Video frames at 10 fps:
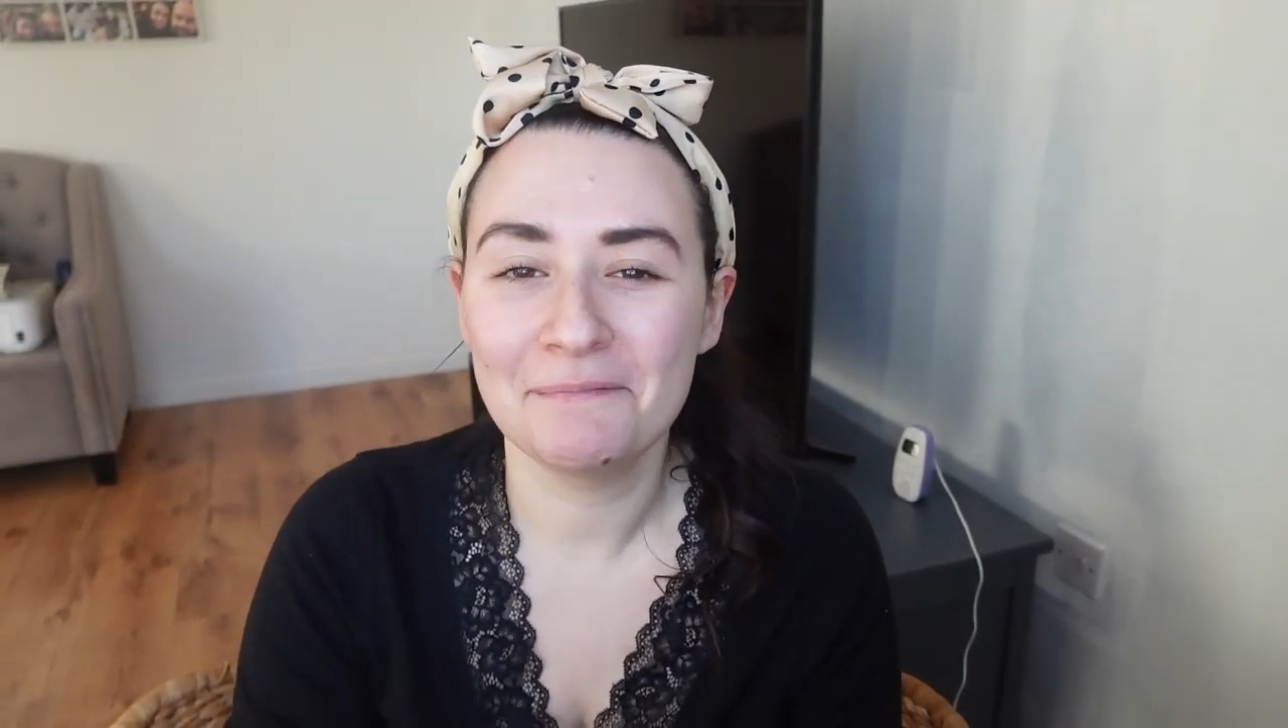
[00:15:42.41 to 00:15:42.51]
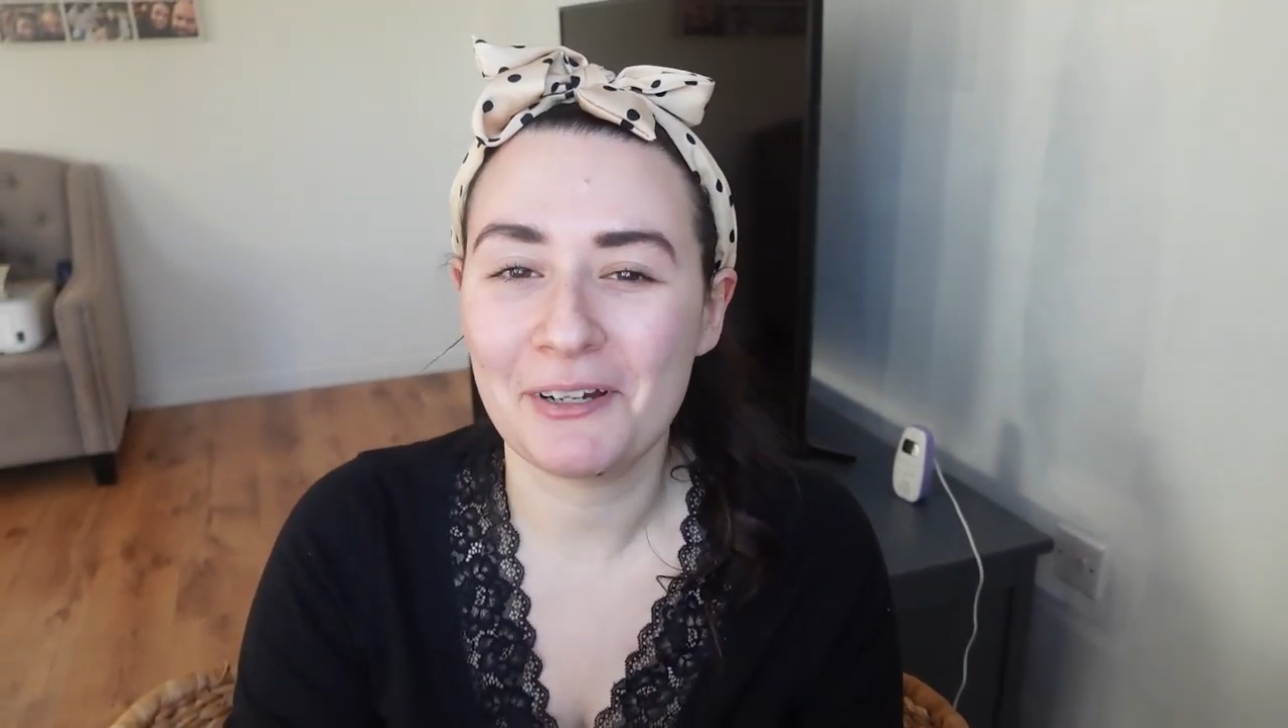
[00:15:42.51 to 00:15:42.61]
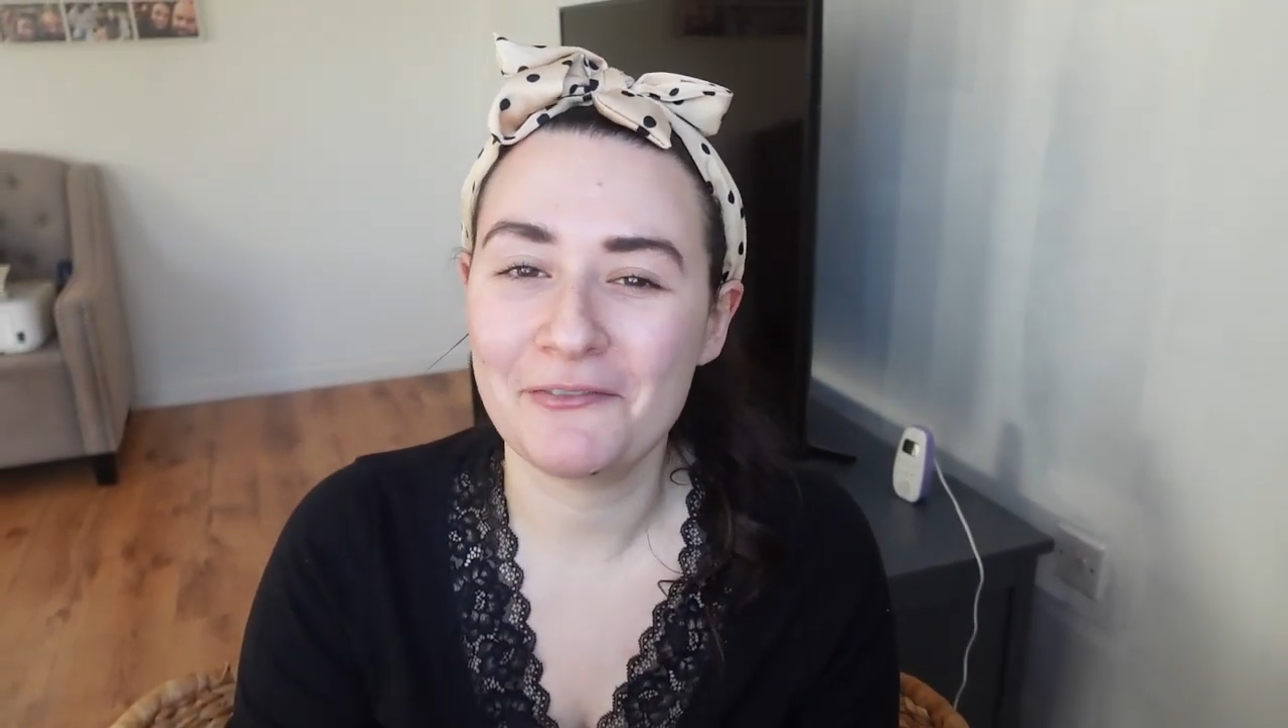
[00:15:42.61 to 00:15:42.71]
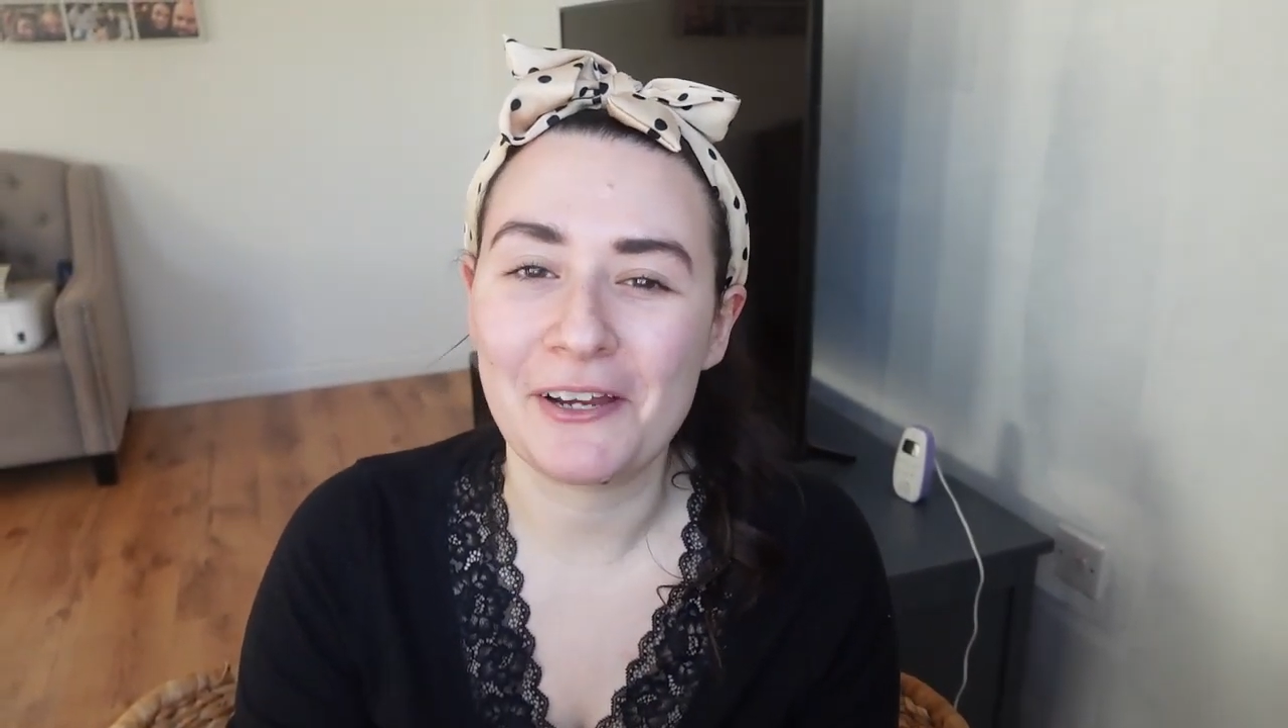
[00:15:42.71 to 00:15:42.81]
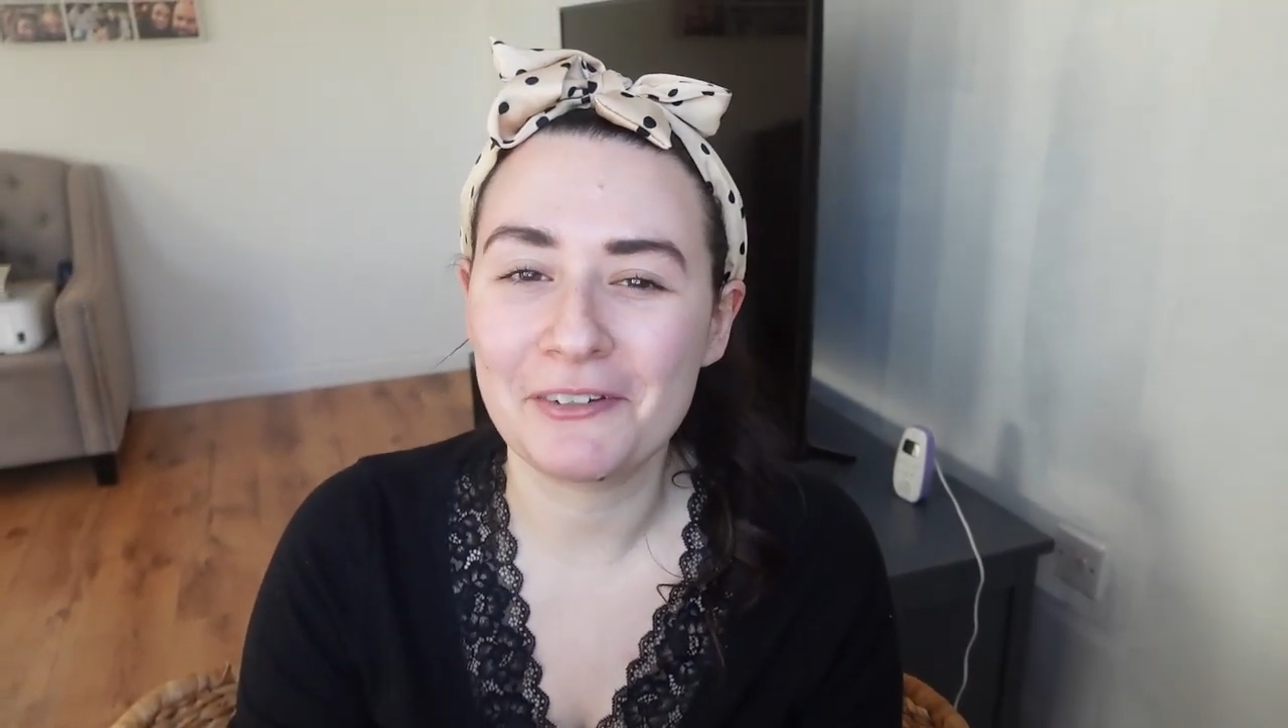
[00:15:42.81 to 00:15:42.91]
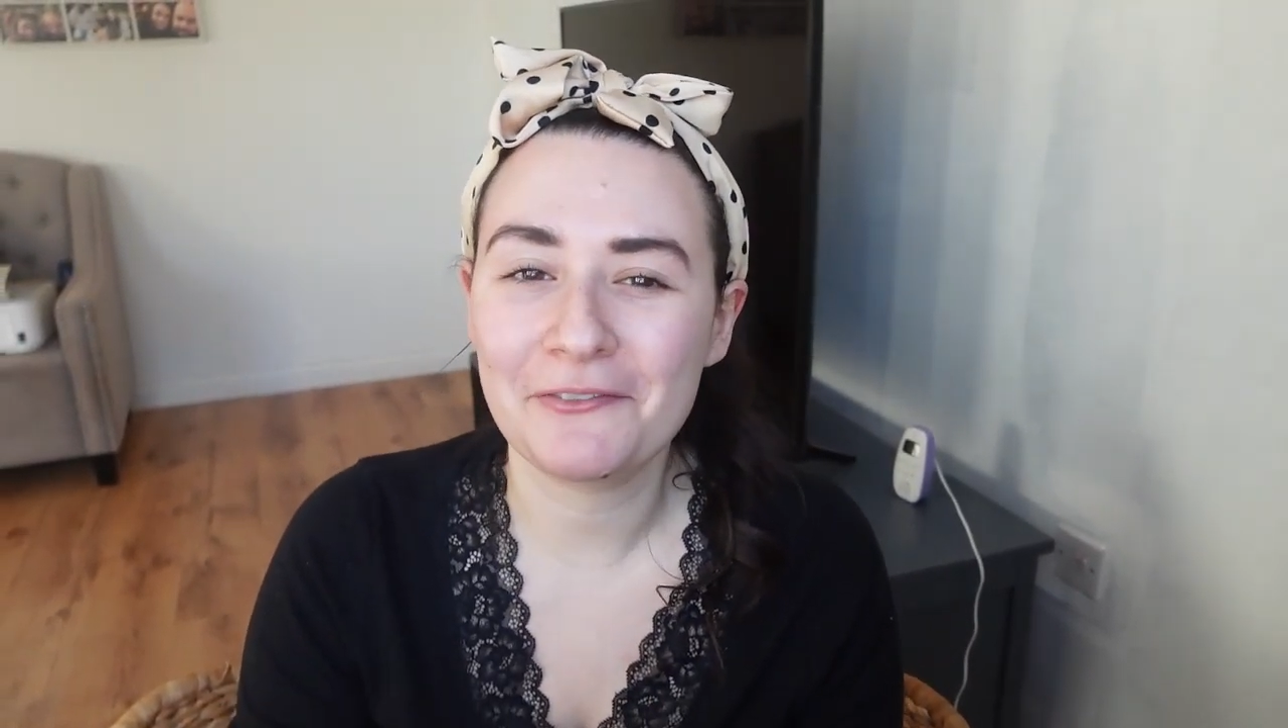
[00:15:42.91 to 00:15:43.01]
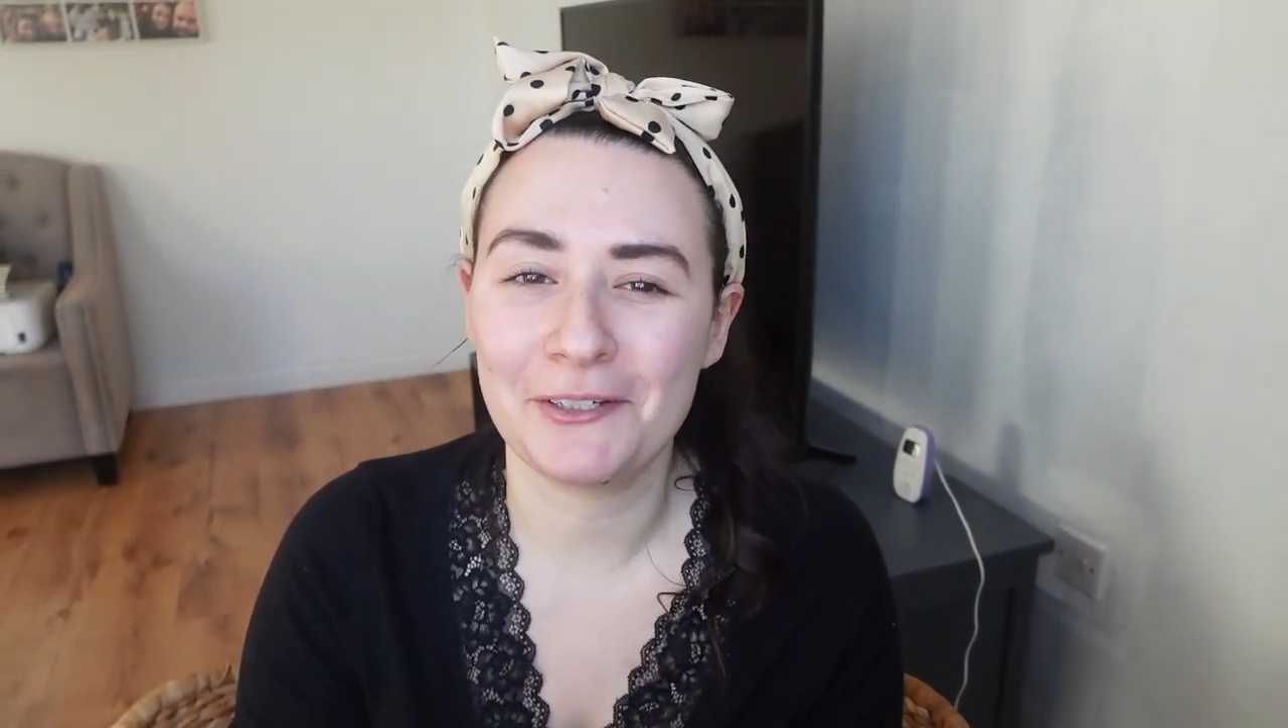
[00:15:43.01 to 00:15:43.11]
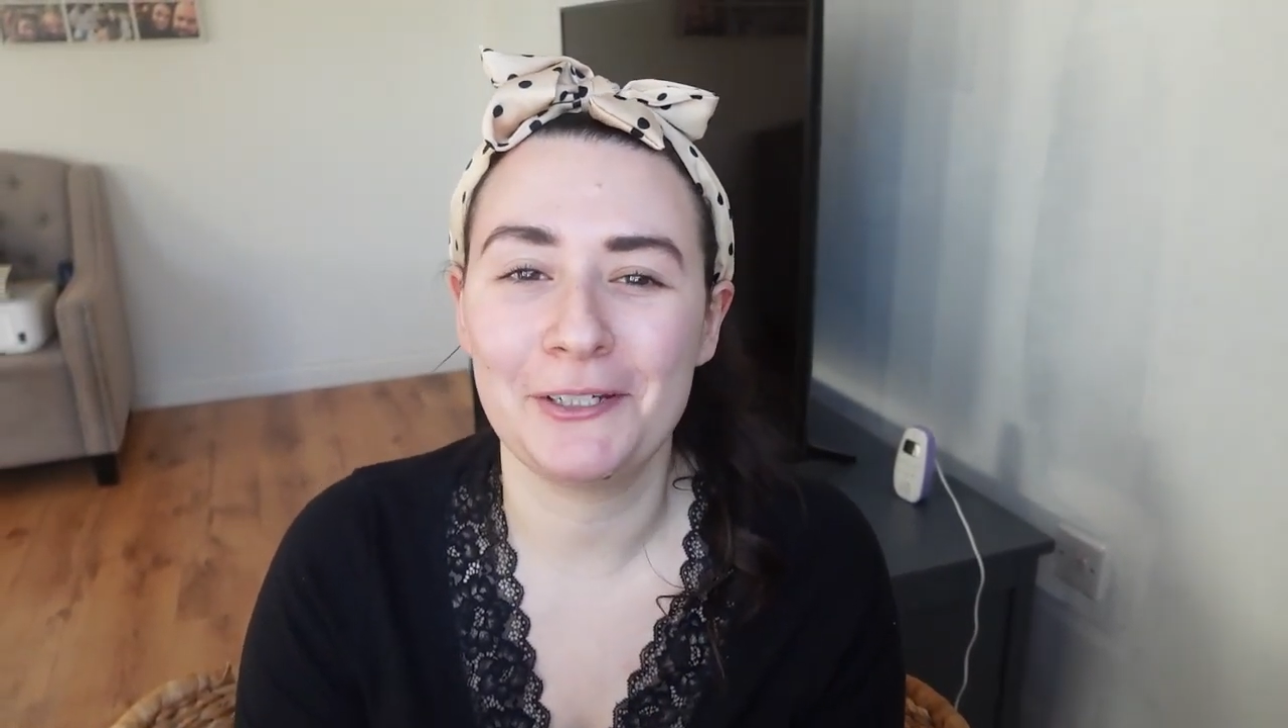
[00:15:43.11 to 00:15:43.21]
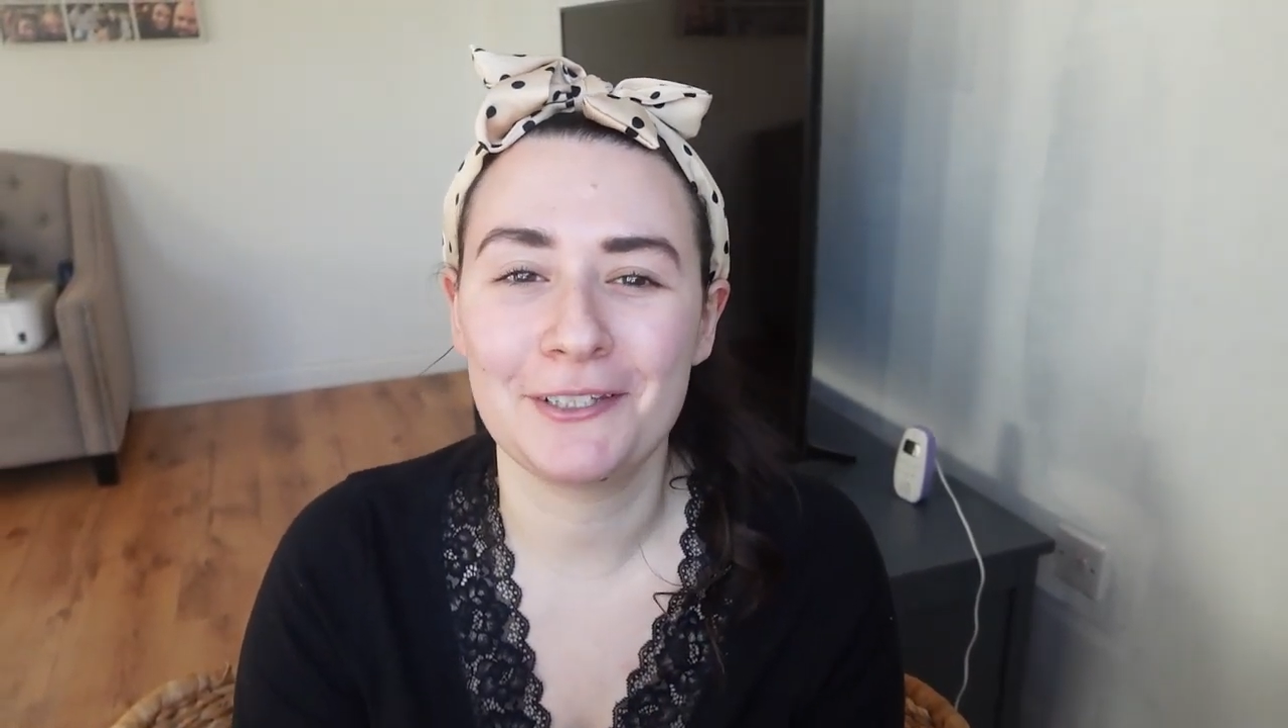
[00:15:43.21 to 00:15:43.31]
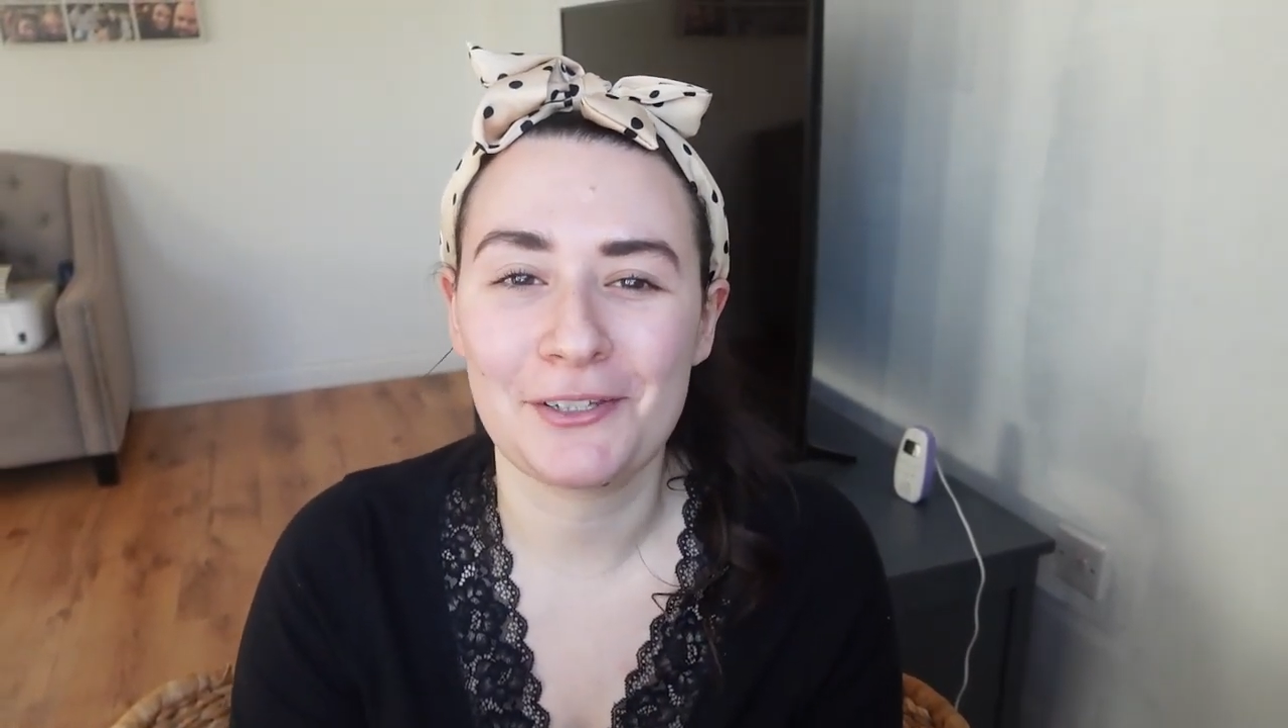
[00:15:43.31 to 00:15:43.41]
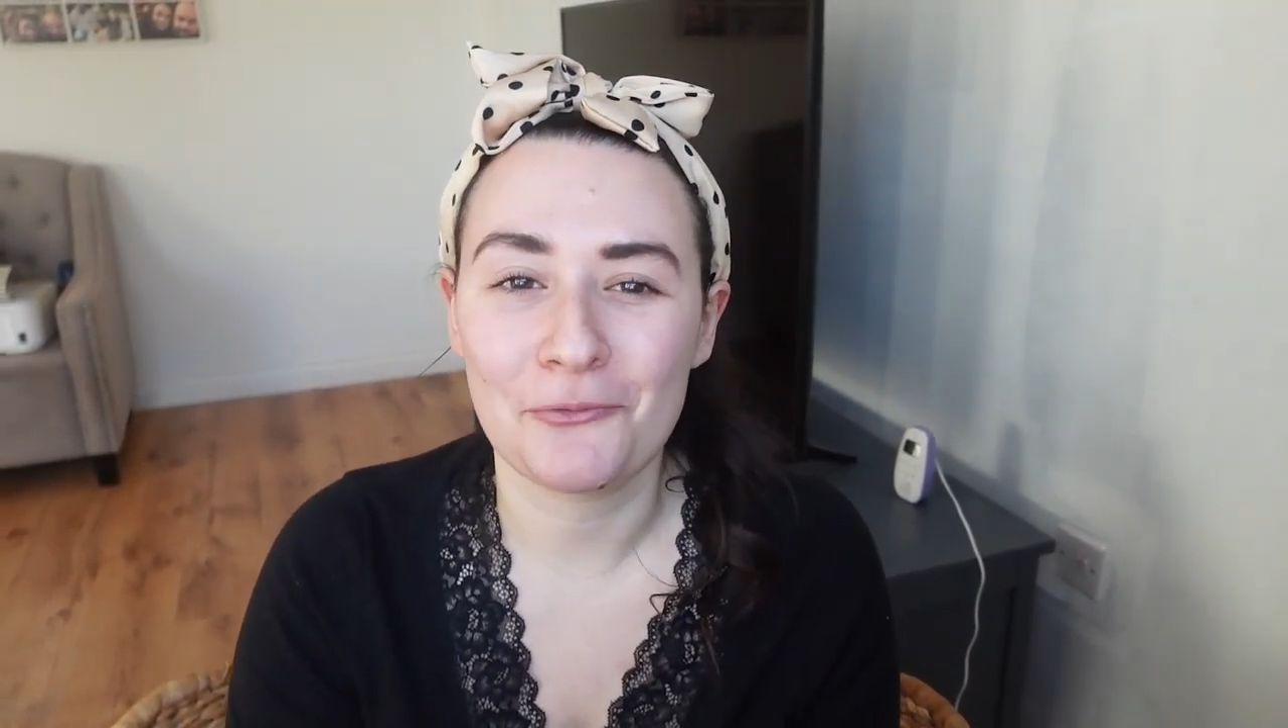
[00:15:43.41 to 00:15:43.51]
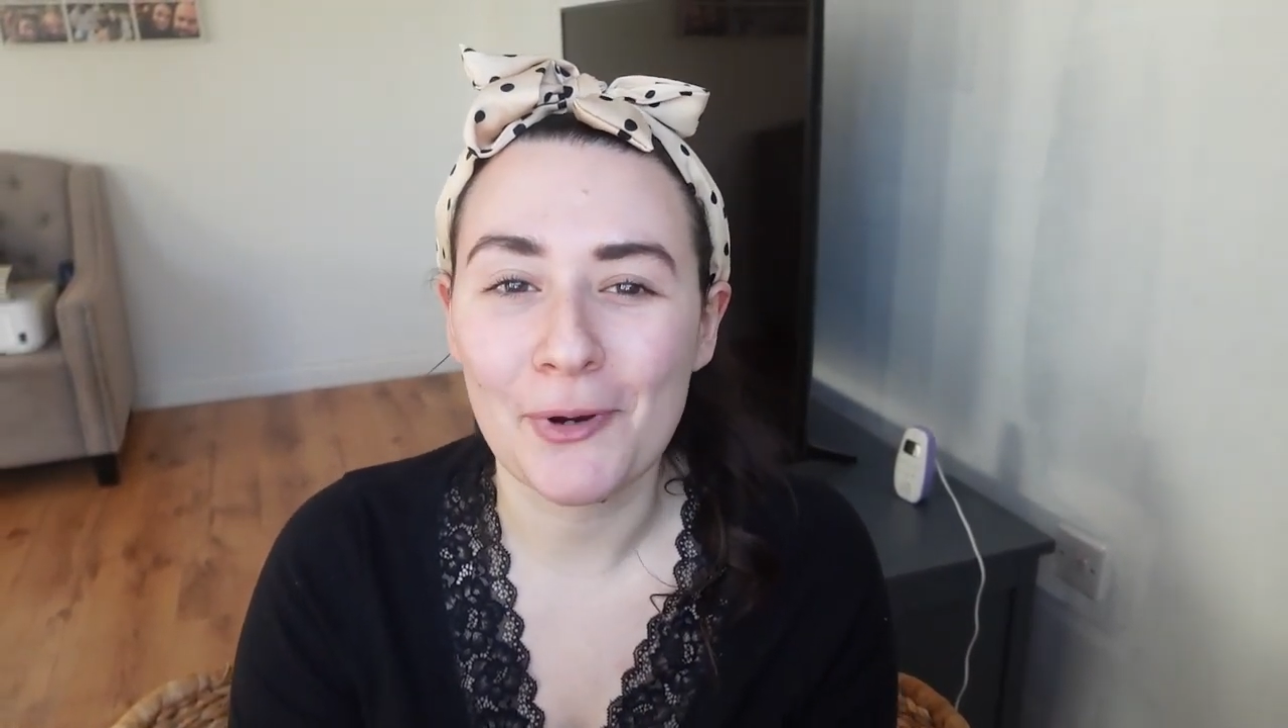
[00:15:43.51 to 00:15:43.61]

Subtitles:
my very first